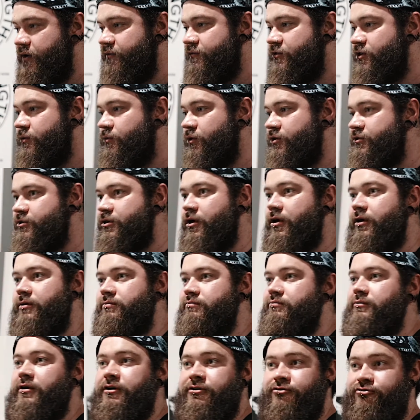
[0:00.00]
If someone's got
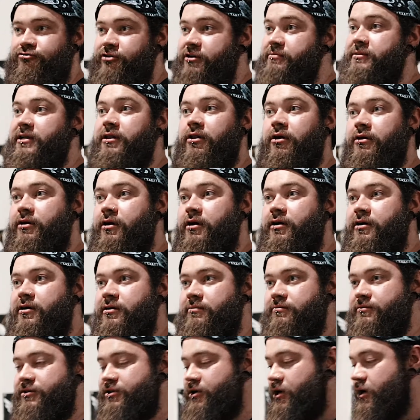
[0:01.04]
extremely long
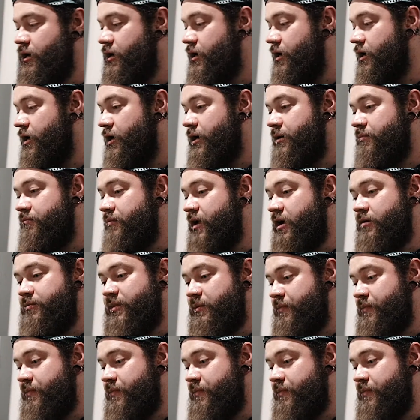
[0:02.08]
arms, maybe